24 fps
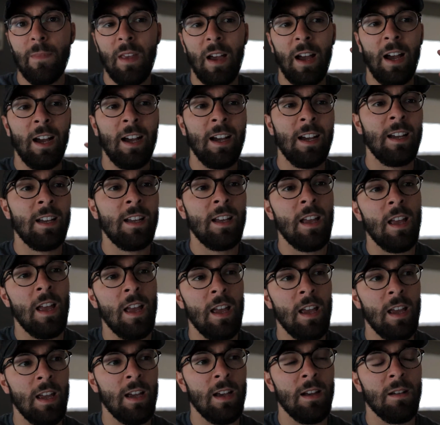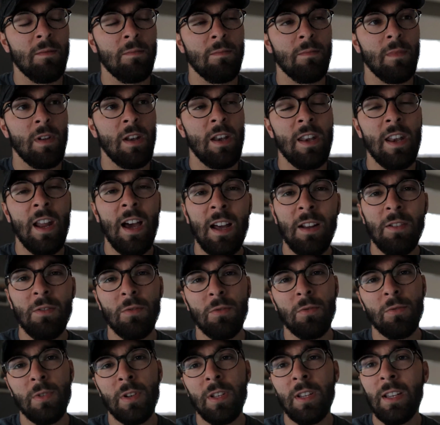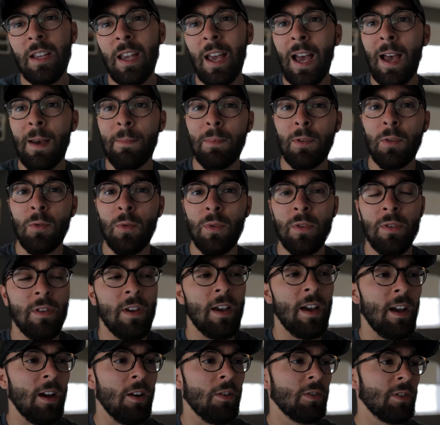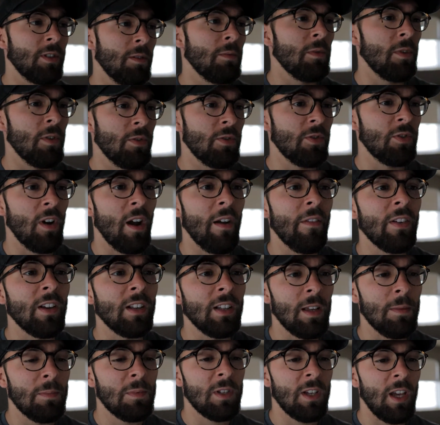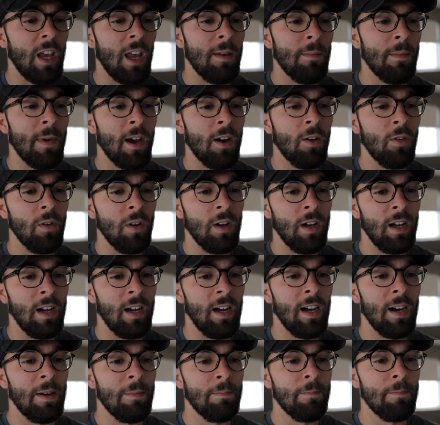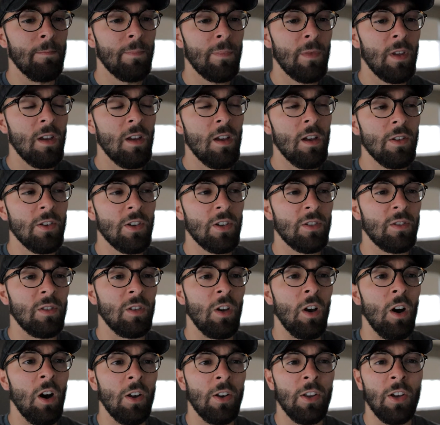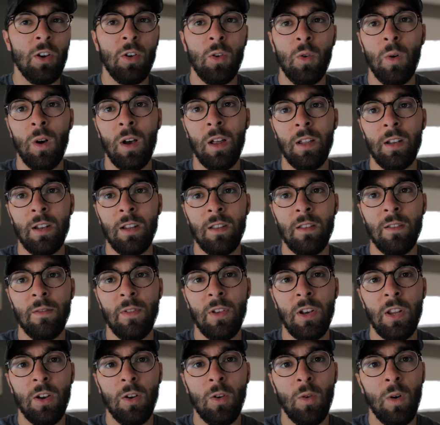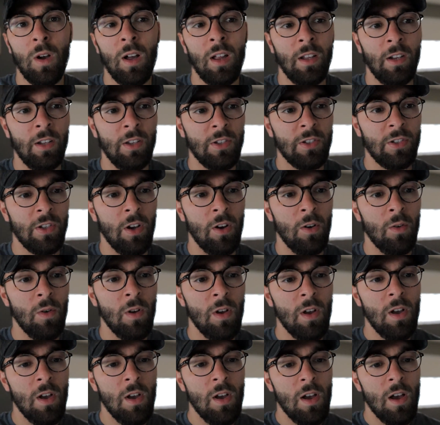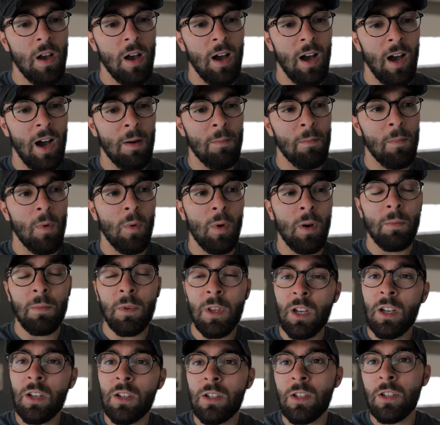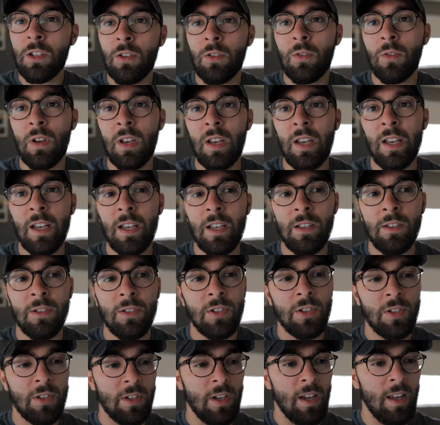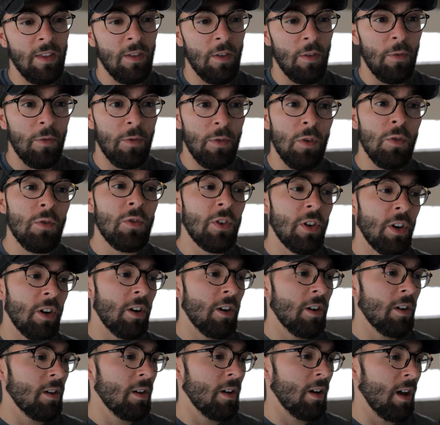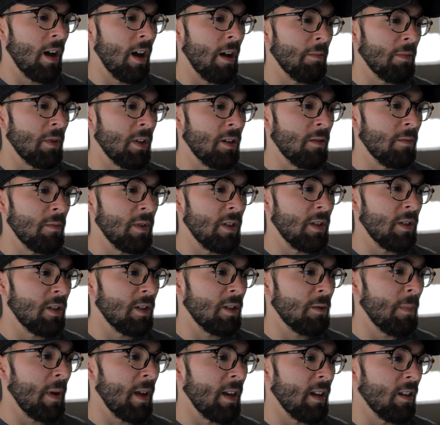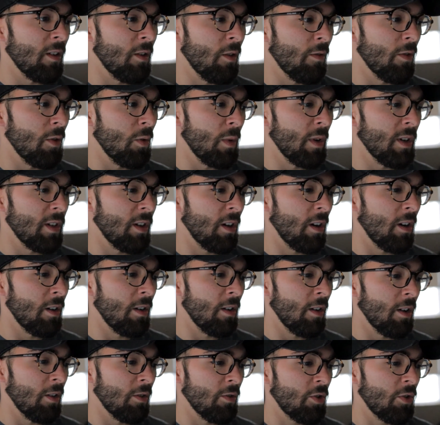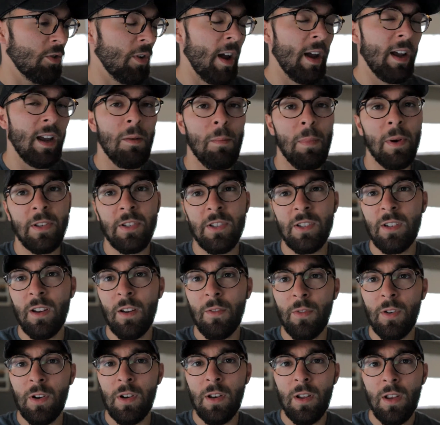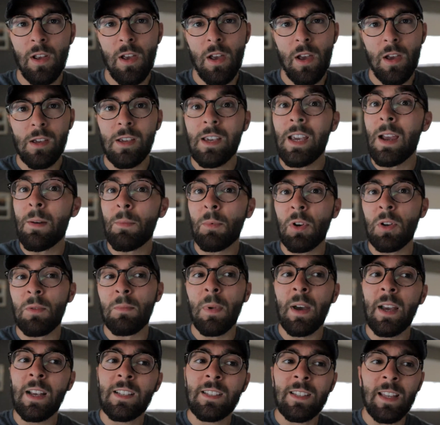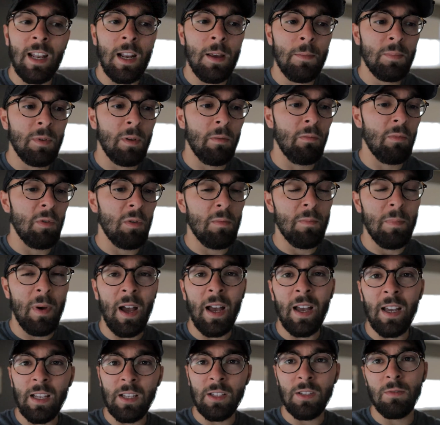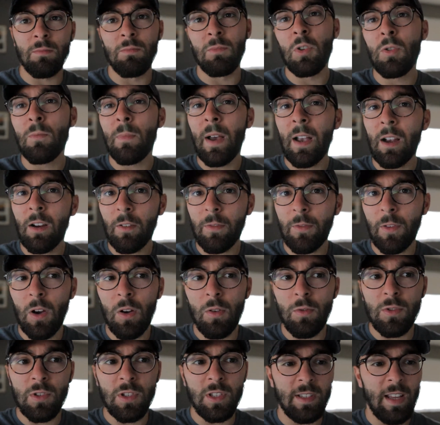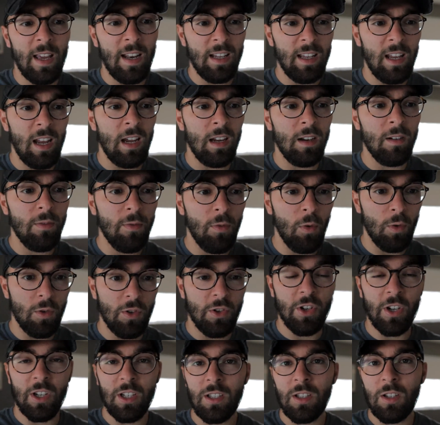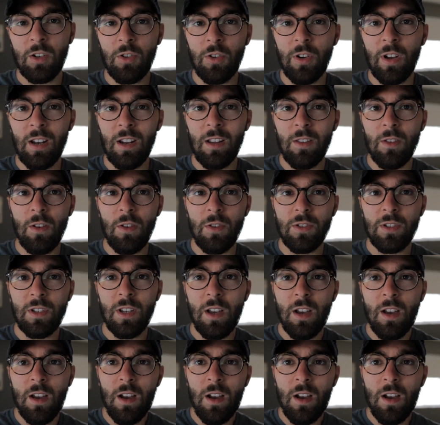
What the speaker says: I am not really happy with how some of those driving clips came out, just the audio quality and the video quality. So what I'm gonna do is in the future, I'm gonna be spending over the winter, trying a bunch of different camera and mic setups. I'm gonna be buying some new microphones dedicated for just creating those